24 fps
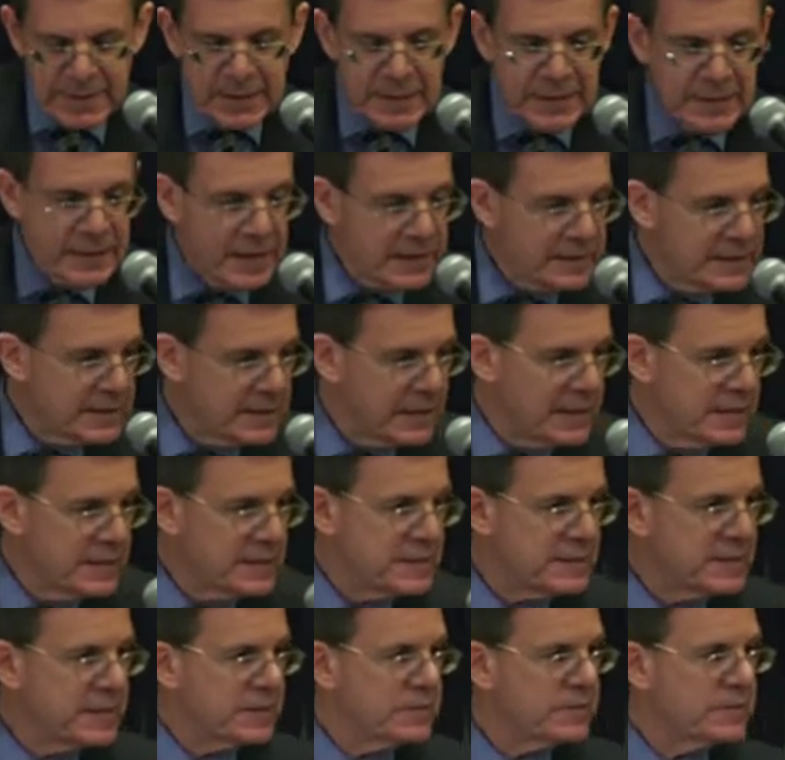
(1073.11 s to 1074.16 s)
In
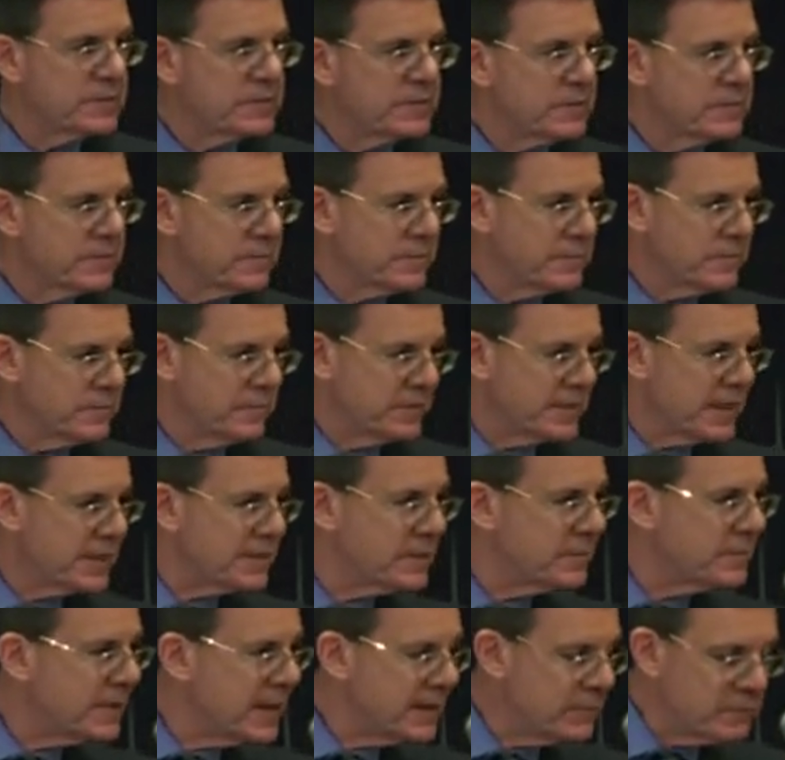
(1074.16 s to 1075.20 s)
1986, when that
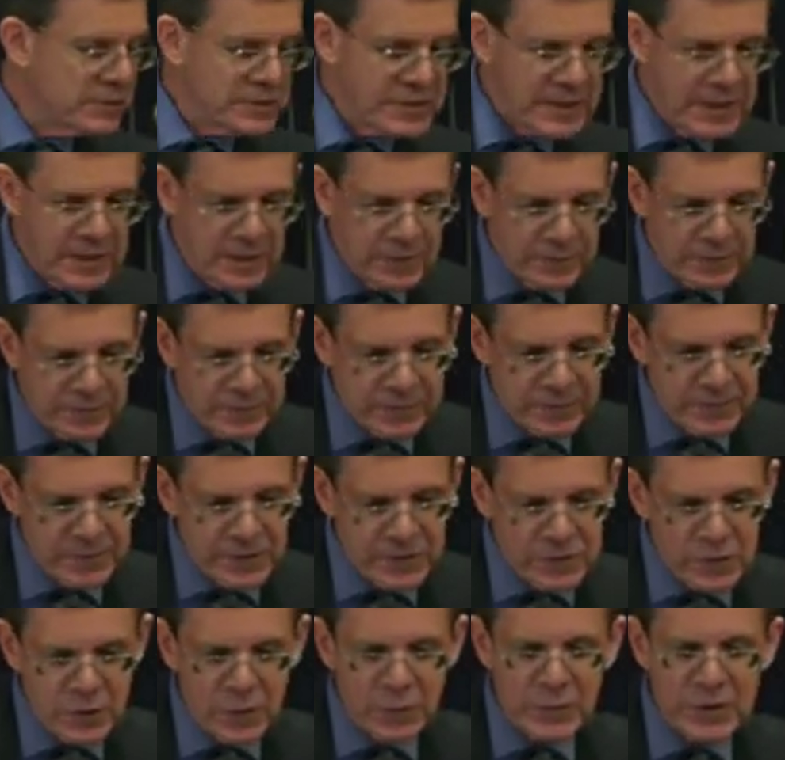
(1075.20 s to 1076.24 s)
debate was held, the
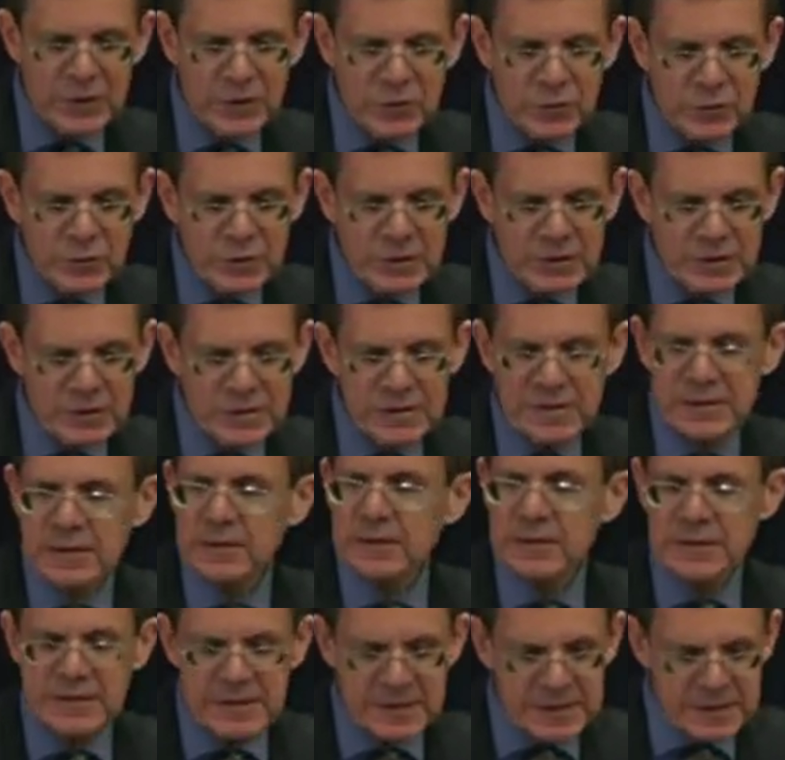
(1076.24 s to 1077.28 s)
Soviet Union
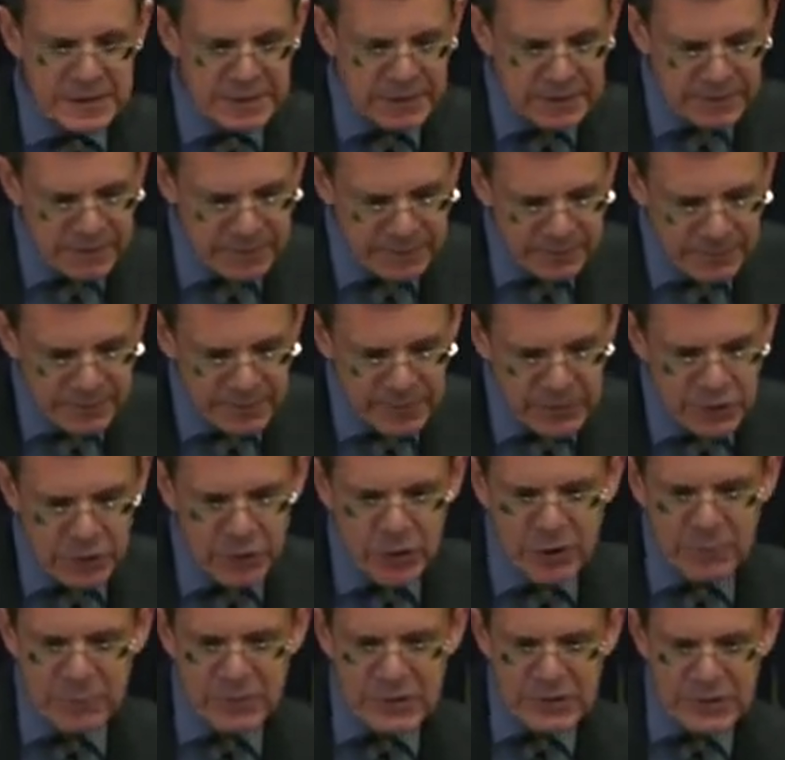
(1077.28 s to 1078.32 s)
still existed.
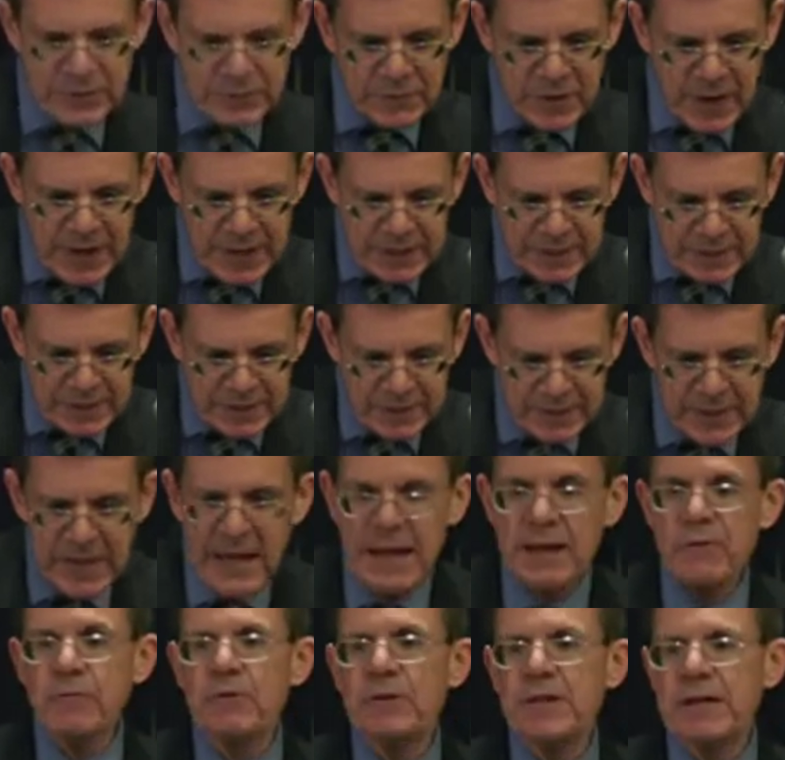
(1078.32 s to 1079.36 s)
Europe was divided.
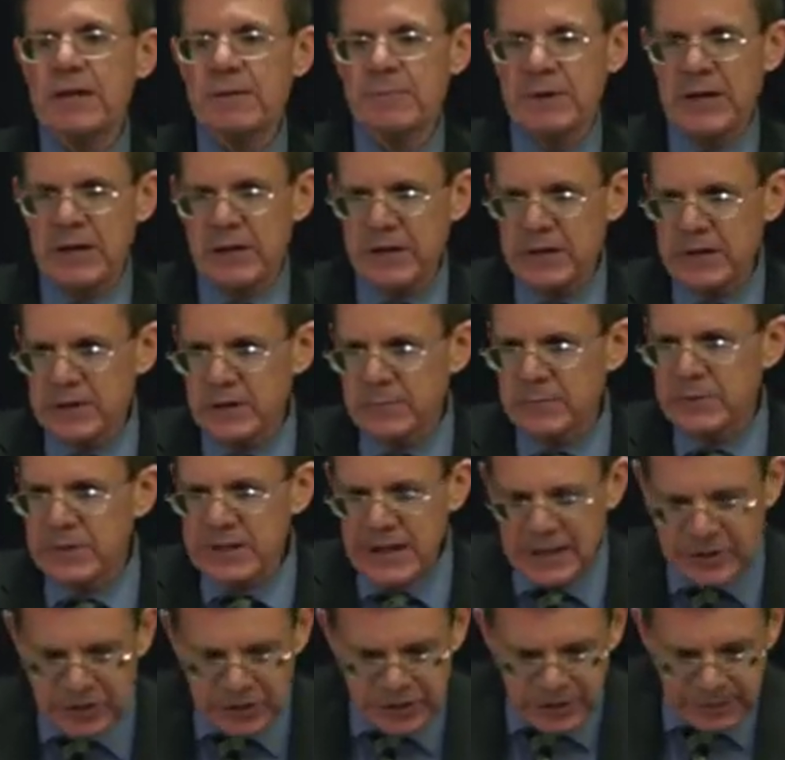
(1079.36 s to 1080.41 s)
They were the American
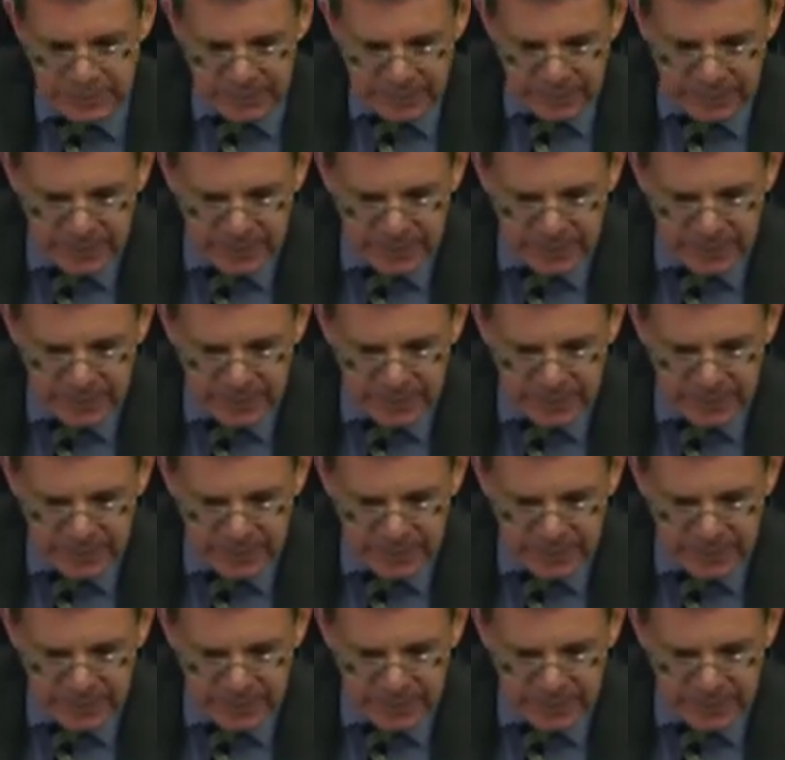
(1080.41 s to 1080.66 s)
obsession.